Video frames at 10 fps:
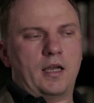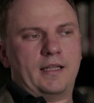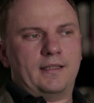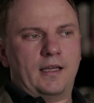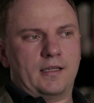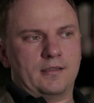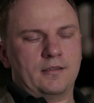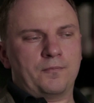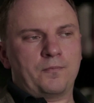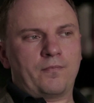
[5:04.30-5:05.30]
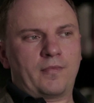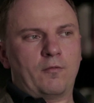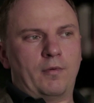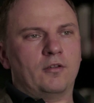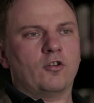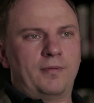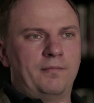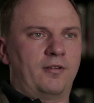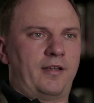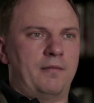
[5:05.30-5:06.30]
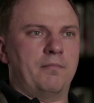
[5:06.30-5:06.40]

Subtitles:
And then, when those people came